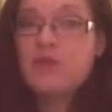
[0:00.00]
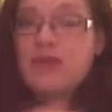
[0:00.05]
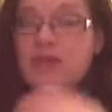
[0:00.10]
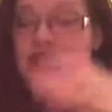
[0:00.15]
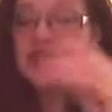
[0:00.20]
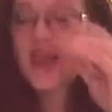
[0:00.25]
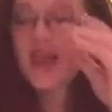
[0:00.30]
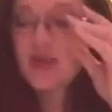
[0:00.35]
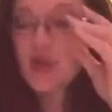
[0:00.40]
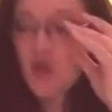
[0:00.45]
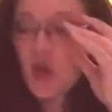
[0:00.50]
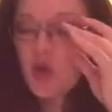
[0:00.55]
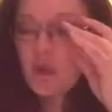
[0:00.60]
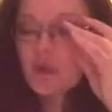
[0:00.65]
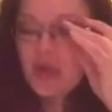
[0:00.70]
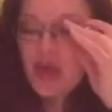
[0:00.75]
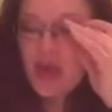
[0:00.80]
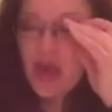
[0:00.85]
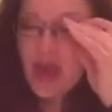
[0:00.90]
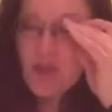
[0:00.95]
Because I know
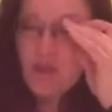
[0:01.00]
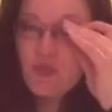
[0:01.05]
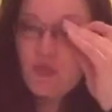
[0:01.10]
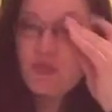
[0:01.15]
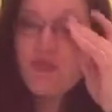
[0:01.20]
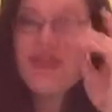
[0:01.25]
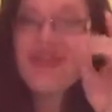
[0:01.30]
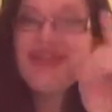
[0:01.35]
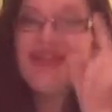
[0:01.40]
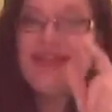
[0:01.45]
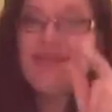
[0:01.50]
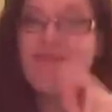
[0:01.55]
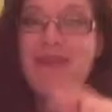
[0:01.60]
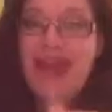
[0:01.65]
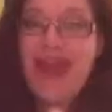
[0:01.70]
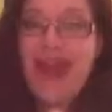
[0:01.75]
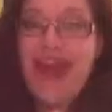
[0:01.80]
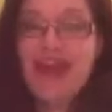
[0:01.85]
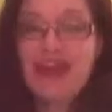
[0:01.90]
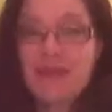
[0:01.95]
me, I'm really
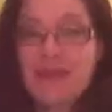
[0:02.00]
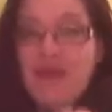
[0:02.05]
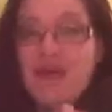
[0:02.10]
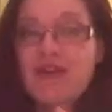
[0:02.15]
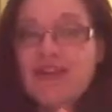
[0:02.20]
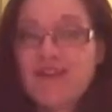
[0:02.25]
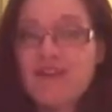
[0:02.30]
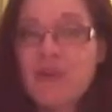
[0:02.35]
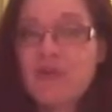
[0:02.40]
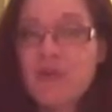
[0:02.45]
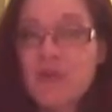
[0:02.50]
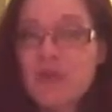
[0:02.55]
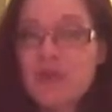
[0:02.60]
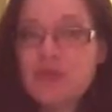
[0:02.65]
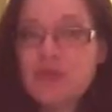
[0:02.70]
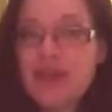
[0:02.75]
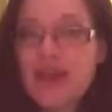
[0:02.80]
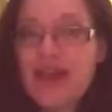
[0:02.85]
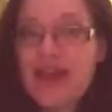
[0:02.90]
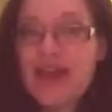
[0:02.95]
bad about giving
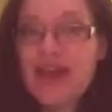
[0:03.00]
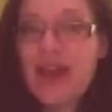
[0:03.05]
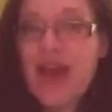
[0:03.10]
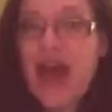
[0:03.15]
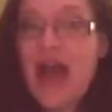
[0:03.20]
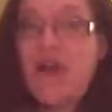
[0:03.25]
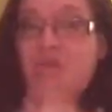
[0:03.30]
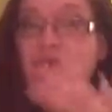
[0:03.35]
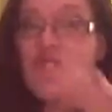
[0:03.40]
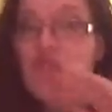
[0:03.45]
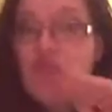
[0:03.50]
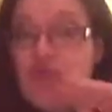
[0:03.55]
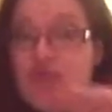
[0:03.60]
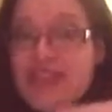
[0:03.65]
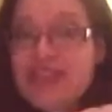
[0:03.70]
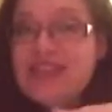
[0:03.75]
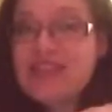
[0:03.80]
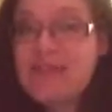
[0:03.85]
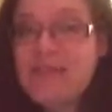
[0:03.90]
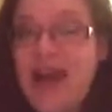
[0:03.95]
books back. I'm
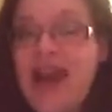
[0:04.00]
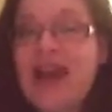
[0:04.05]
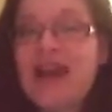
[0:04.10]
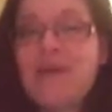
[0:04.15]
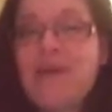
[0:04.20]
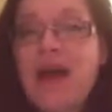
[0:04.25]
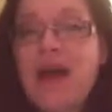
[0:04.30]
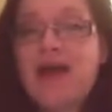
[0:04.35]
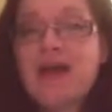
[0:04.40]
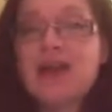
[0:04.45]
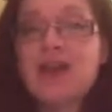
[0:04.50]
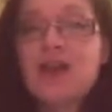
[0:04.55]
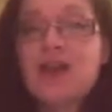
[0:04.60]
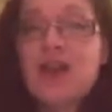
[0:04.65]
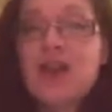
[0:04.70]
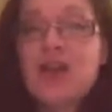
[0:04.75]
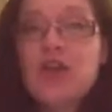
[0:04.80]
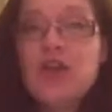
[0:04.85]
really bad about it.